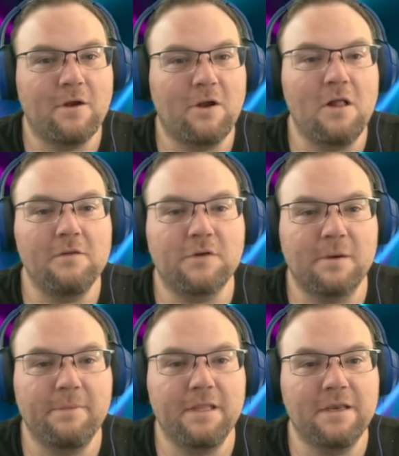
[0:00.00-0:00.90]
all of her
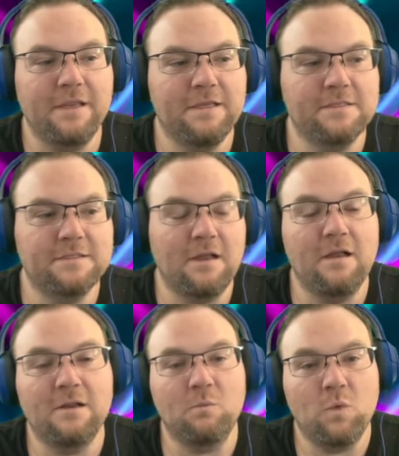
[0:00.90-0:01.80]
abilities
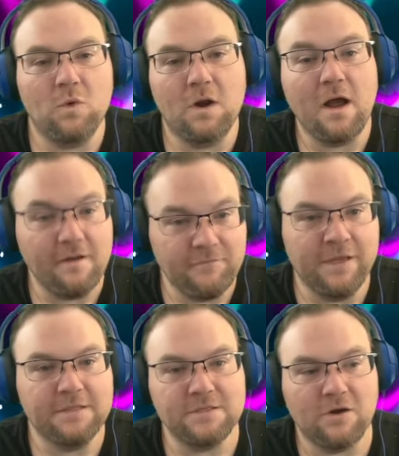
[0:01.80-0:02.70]
on war
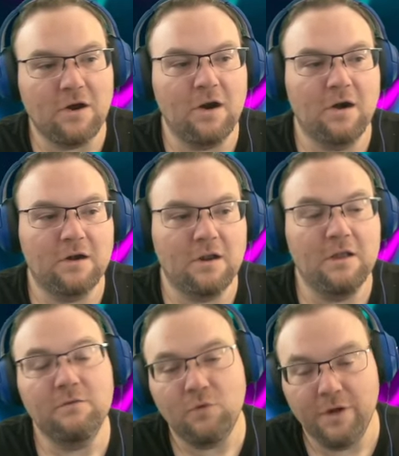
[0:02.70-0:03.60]
offense are
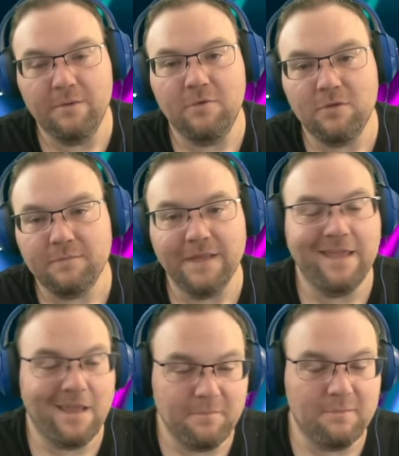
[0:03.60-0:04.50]
unavoidable and
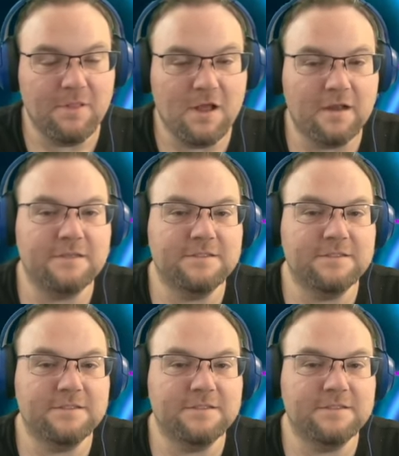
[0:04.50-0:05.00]
can't be blocked.